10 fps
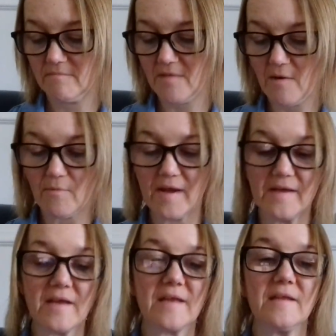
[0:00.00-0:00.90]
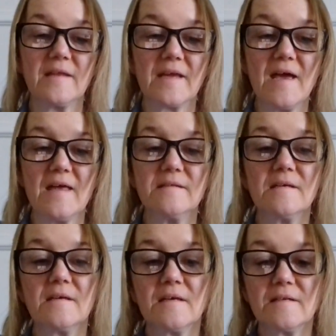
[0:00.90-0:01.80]
that way again and again,
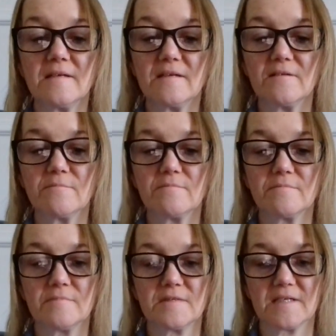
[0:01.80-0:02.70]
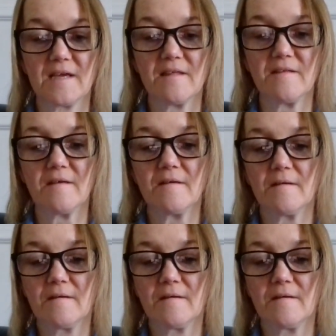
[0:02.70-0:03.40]
knit them together.